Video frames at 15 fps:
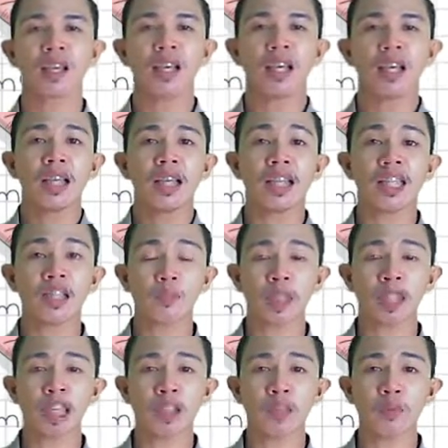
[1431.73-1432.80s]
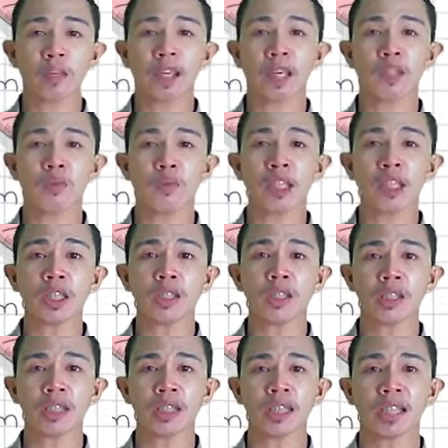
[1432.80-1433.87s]
Let's begin with what you
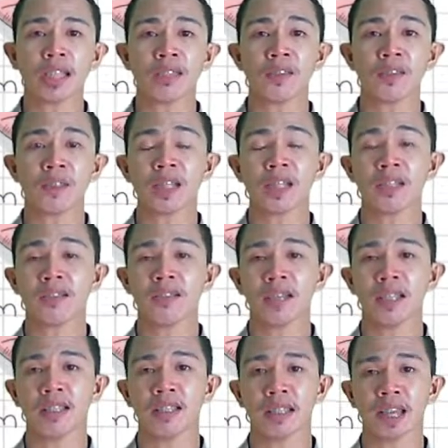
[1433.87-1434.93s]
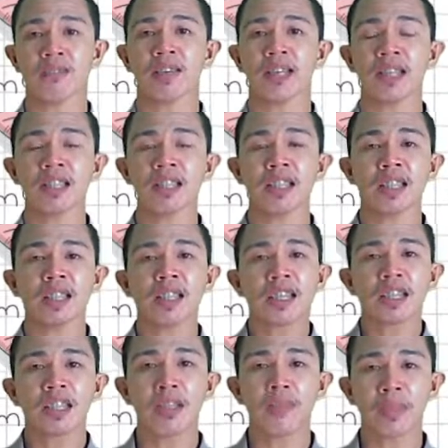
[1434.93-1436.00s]
learned as early as grade 7,
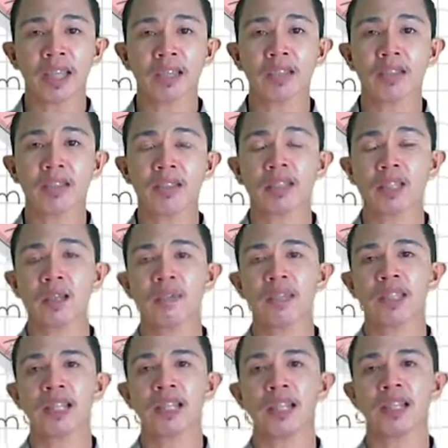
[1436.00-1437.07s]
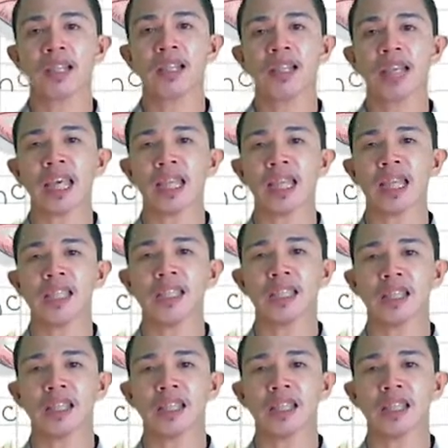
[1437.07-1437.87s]
the measures of central tendency.